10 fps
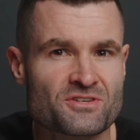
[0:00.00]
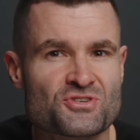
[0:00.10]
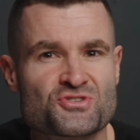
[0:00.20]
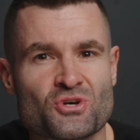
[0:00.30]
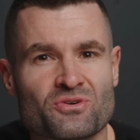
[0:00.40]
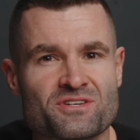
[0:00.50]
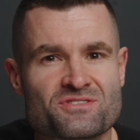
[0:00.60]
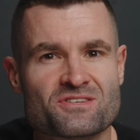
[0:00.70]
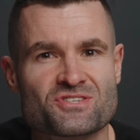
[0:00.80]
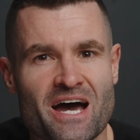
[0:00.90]
This is Sony's
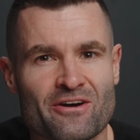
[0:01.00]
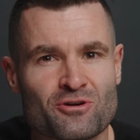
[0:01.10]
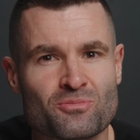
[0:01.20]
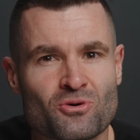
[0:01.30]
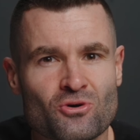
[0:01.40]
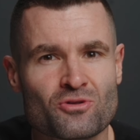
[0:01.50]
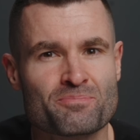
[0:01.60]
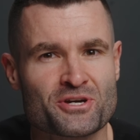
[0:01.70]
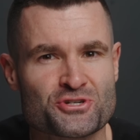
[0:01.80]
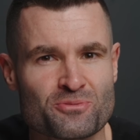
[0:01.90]
desirable
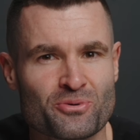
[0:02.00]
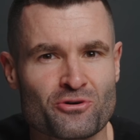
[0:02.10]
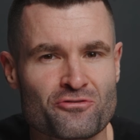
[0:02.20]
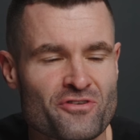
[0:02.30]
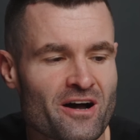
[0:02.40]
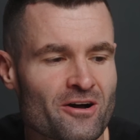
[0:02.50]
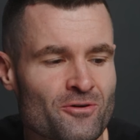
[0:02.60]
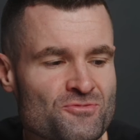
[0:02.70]
picture profile.